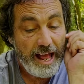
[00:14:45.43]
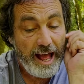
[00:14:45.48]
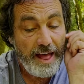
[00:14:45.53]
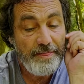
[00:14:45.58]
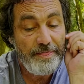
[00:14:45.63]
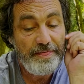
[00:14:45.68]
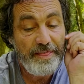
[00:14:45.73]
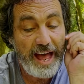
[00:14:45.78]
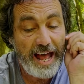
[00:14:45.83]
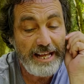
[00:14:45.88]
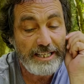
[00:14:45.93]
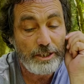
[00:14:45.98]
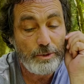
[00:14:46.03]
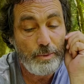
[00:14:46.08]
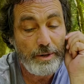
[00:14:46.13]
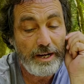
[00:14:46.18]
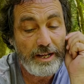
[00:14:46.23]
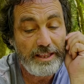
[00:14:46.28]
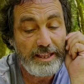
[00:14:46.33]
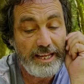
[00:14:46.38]
And that's
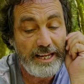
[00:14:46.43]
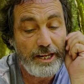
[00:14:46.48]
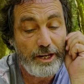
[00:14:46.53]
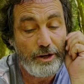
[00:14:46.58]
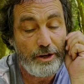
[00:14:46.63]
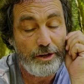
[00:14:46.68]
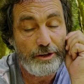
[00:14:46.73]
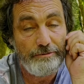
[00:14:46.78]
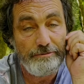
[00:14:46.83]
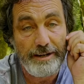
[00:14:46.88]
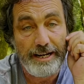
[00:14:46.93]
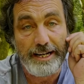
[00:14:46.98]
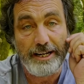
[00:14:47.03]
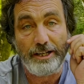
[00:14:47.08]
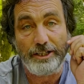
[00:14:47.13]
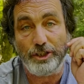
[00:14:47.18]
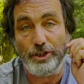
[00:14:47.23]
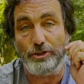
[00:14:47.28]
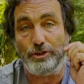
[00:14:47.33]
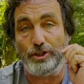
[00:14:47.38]
when I think you're going to
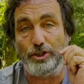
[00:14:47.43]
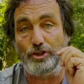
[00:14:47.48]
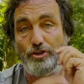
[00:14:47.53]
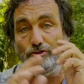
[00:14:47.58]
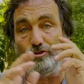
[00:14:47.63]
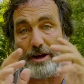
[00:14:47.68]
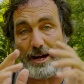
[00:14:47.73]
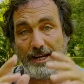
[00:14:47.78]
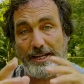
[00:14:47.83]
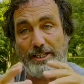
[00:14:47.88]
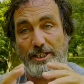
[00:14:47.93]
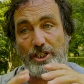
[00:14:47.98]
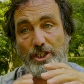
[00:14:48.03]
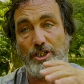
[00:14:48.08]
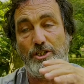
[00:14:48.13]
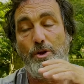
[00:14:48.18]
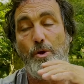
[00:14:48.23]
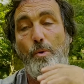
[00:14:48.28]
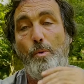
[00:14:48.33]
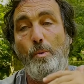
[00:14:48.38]
realize your strengths.